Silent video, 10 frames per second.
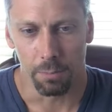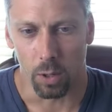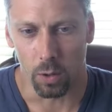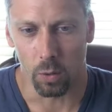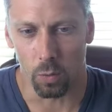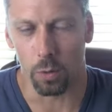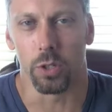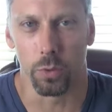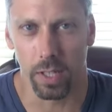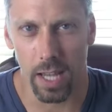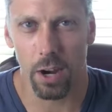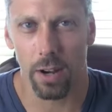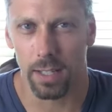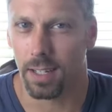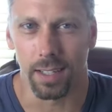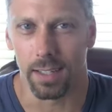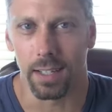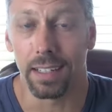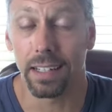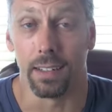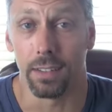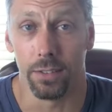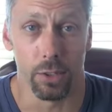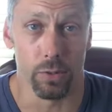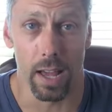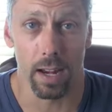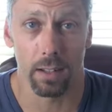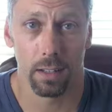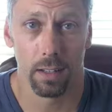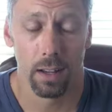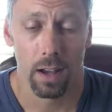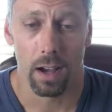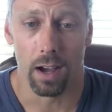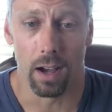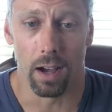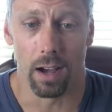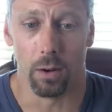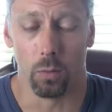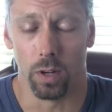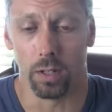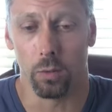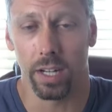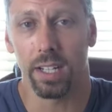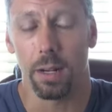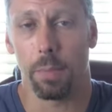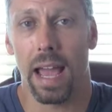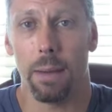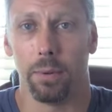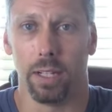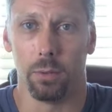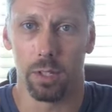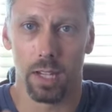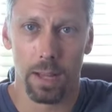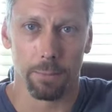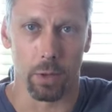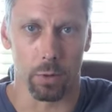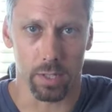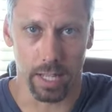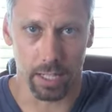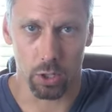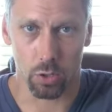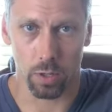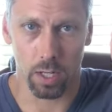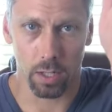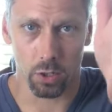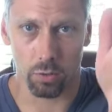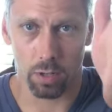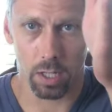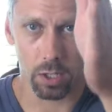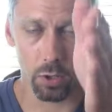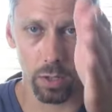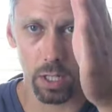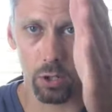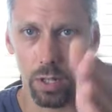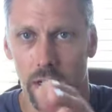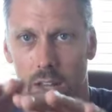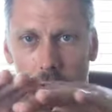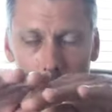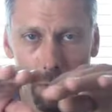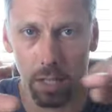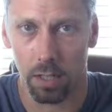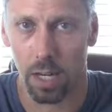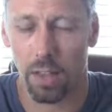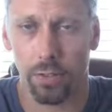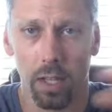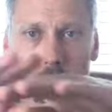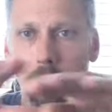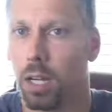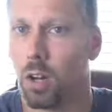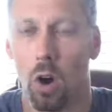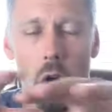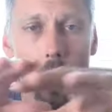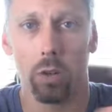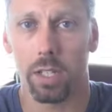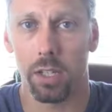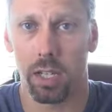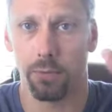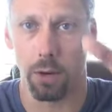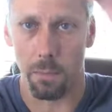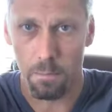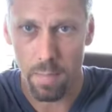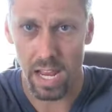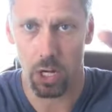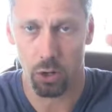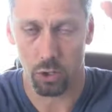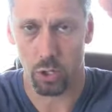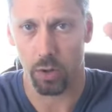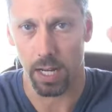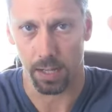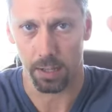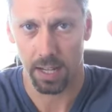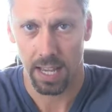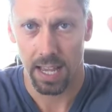But what was really interesting is it didn't do that. Uh, what what ended up happening was there was like a tree, a tree, a tree, a tree, nothing but nothing but all these different major trees.